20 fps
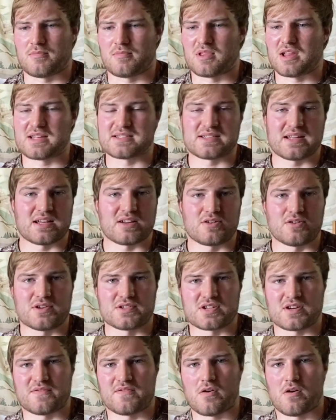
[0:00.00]
Lots of
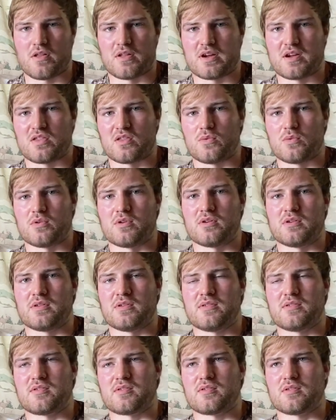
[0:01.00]
acorns are falling in the
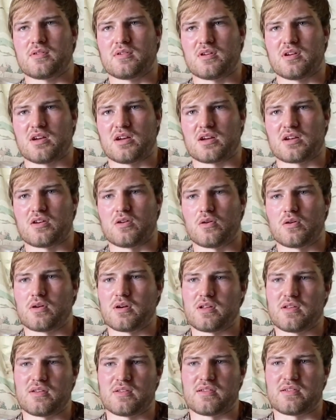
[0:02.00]
woods.
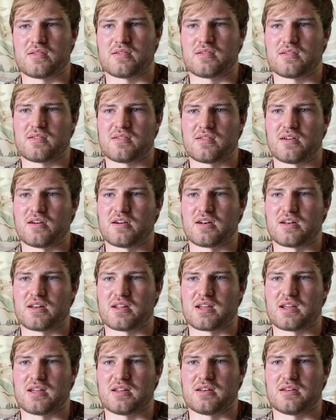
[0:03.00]
Corn is starting to
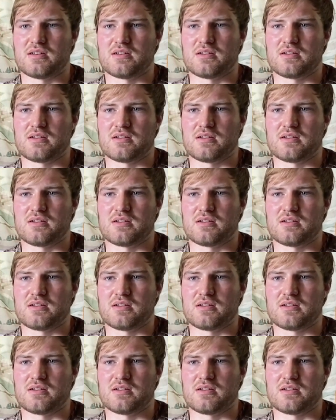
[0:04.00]
get